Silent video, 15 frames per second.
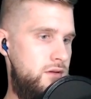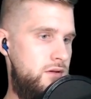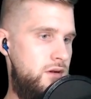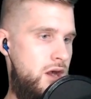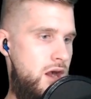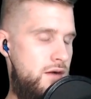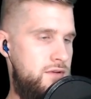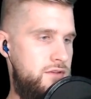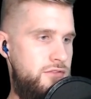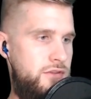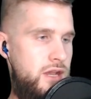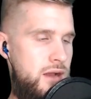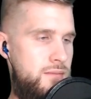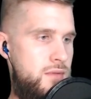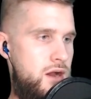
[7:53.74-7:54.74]

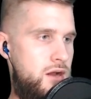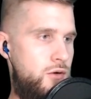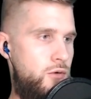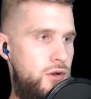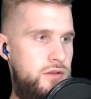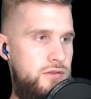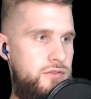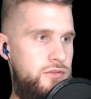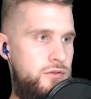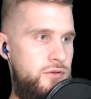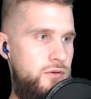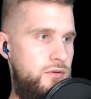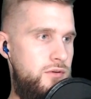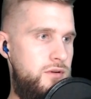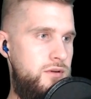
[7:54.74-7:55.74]
Obviously, I'm not going
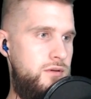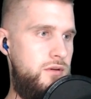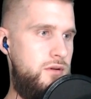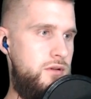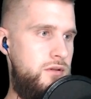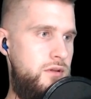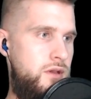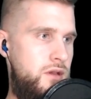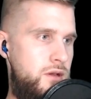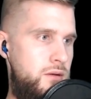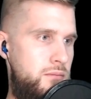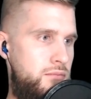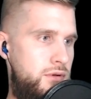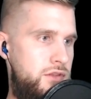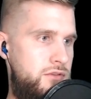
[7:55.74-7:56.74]
to.
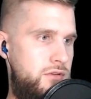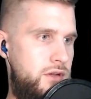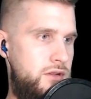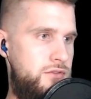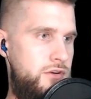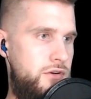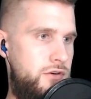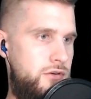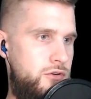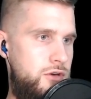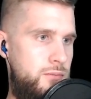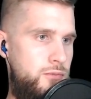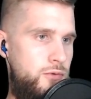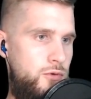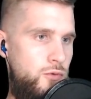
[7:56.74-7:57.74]
Please connect your
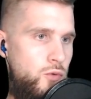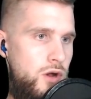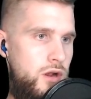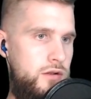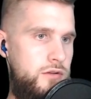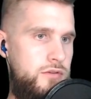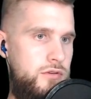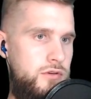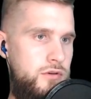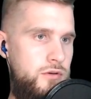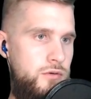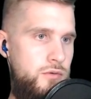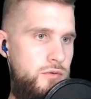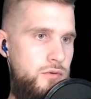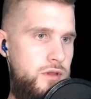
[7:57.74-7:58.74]
crypto wallet.
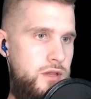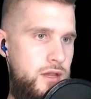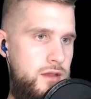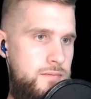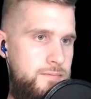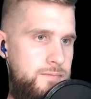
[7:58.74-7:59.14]
Okay.